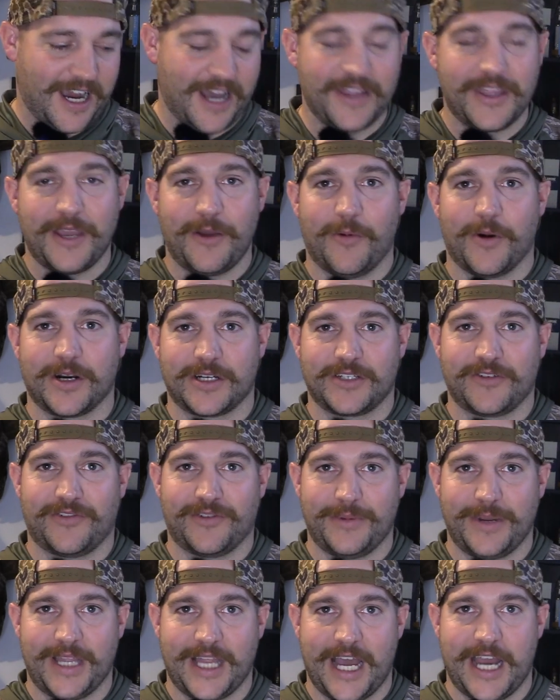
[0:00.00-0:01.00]
they worked
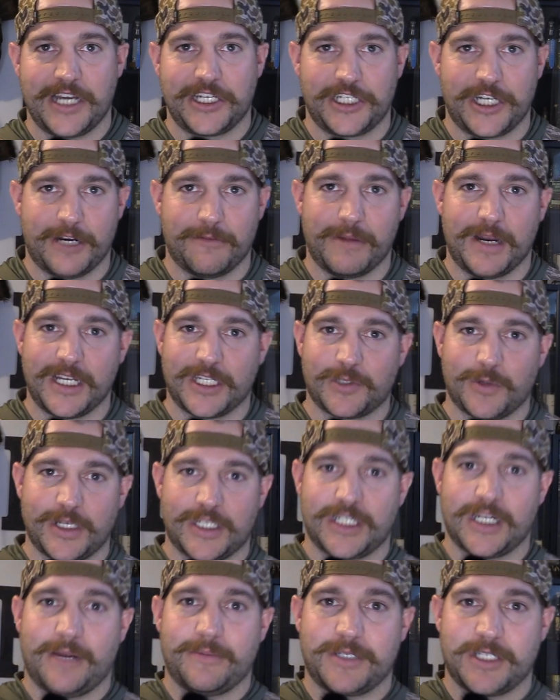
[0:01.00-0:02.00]
for me last year, but I
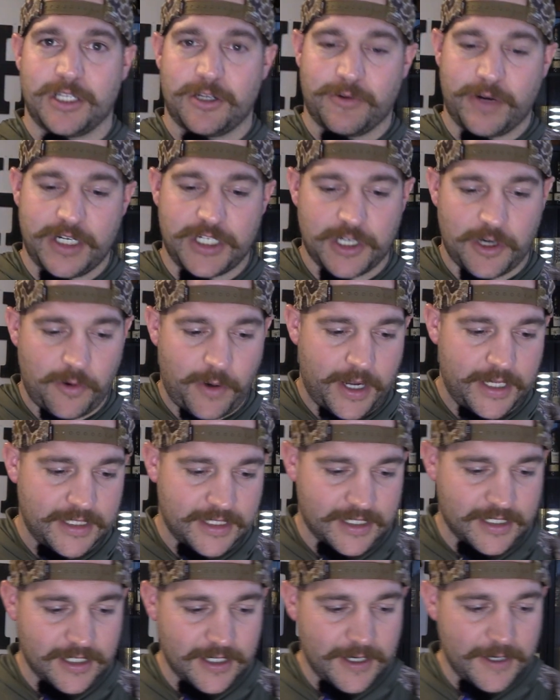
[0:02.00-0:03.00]
switched up to the original
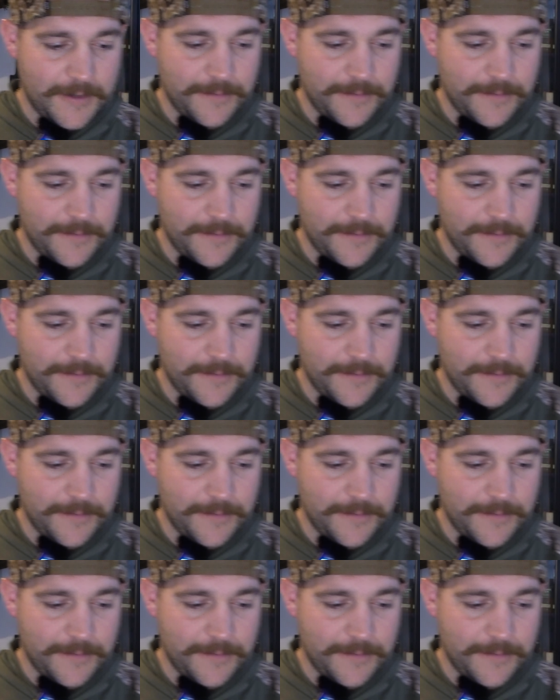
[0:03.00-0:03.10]
ones.